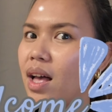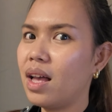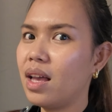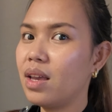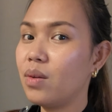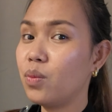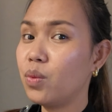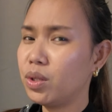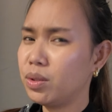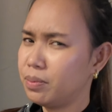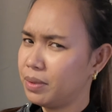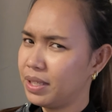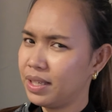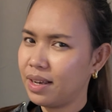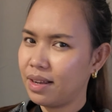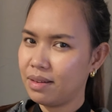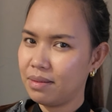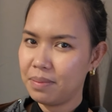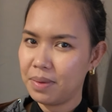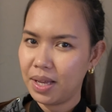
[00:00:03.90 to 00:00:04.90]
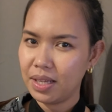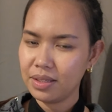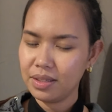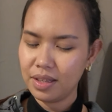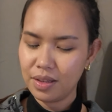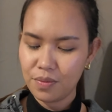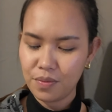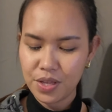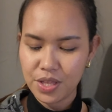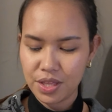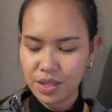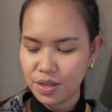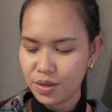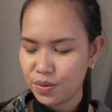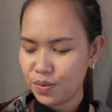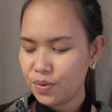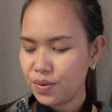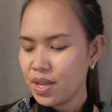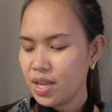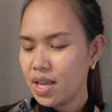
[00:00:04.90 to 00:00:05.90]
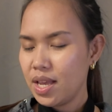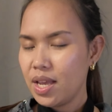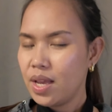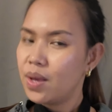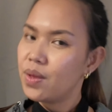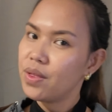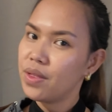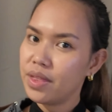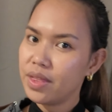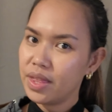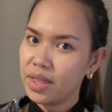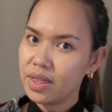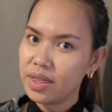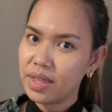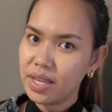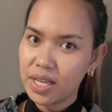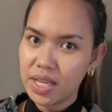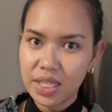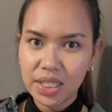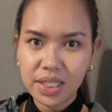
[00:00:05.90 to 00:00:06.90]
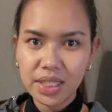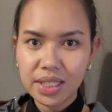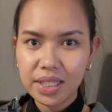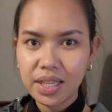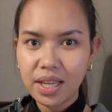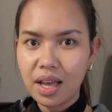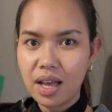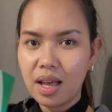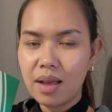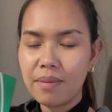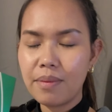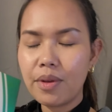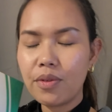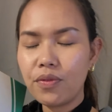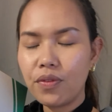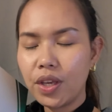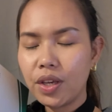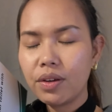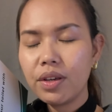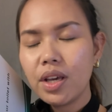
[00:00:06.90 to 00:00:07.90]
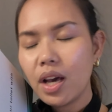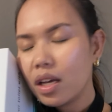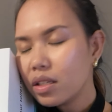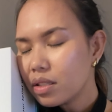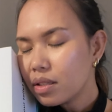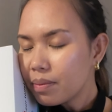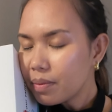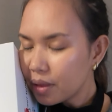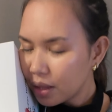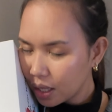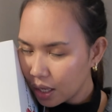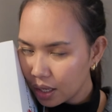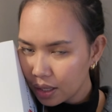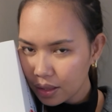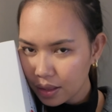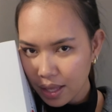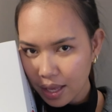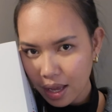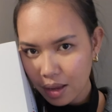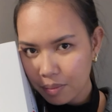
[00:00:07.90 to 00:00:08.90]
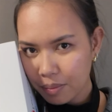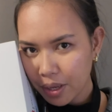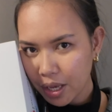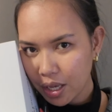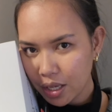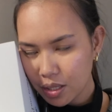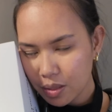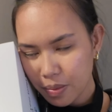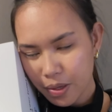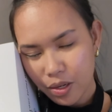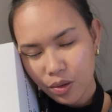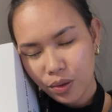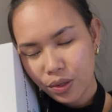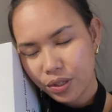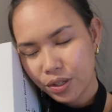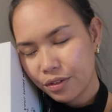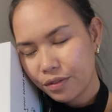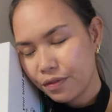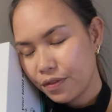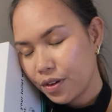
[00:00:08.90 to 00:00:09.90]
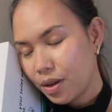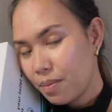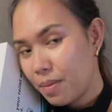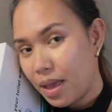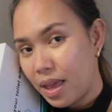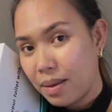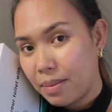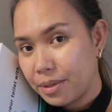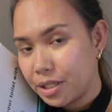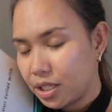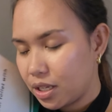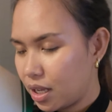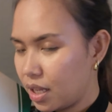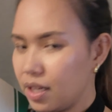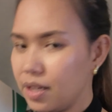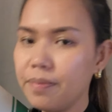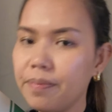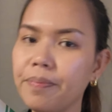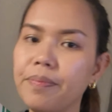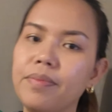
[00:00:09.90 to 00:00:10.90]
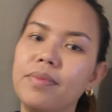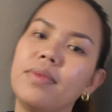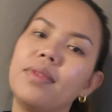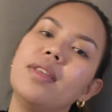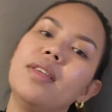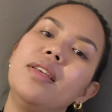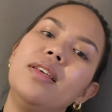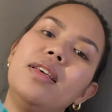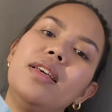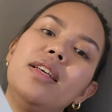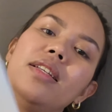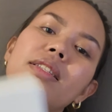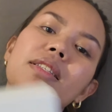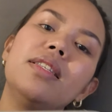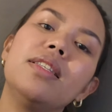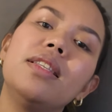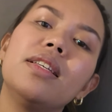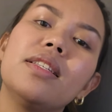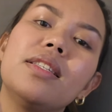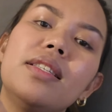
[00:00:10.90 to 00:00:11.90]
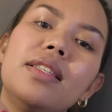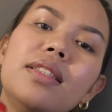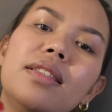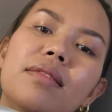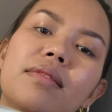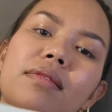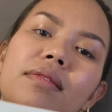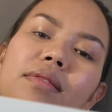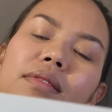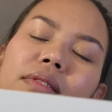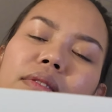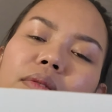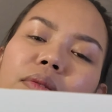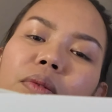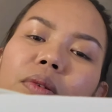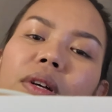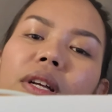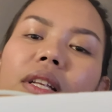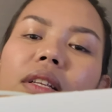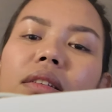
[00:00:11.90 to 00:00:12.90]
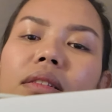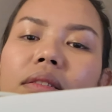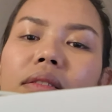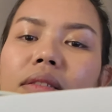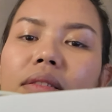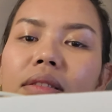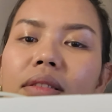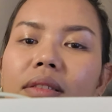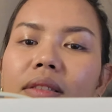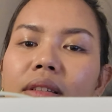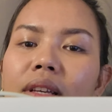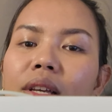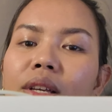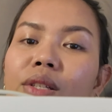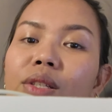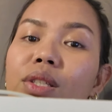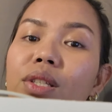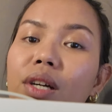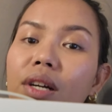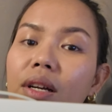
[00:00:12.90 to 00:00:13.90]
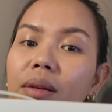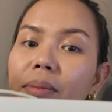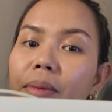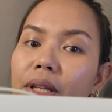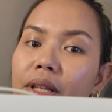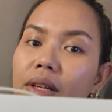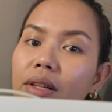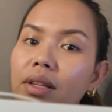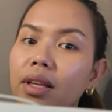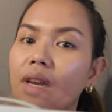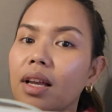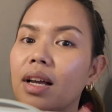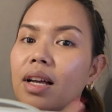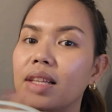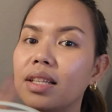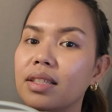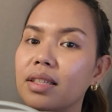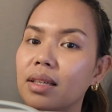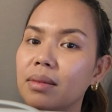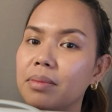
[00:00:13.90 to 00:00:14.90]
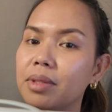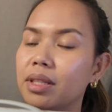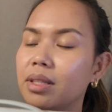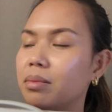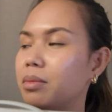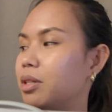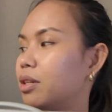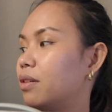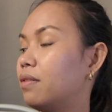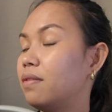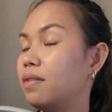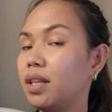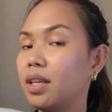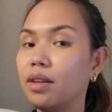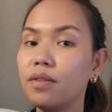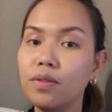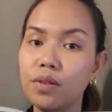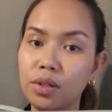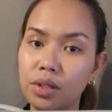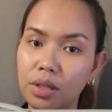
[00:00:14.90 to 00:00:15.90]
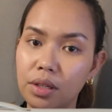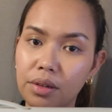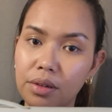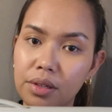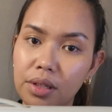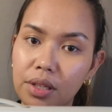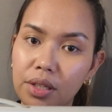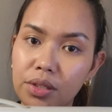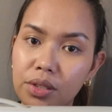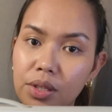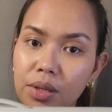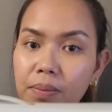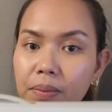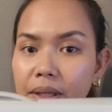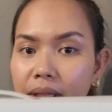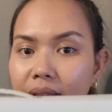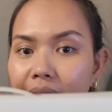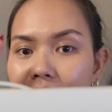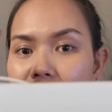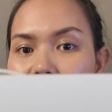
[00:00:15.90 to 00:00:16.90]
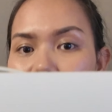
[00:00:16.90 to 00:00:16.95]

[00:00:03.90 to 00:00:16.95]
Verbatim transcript: I will be unboxing with you this um, very awesome thing that my husband ordered from Amazon. It's this one. Sorry about all the color. I'm in the middle of like folding our laundry, but